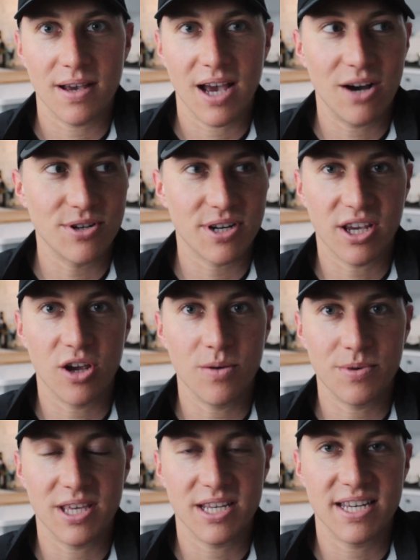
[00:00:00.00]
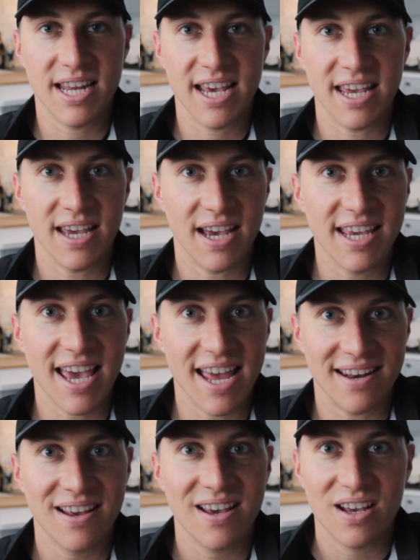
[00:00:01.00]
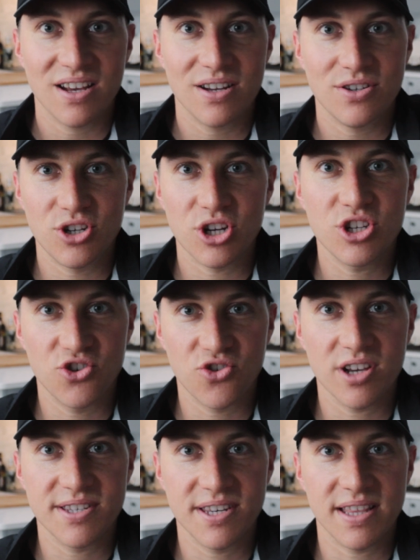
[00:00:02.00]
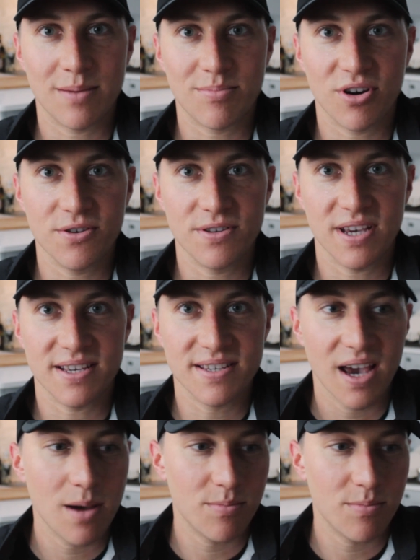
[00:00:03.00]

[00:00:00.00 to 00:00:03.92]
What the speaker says: How did I cope with it today? Again, just trust in that process.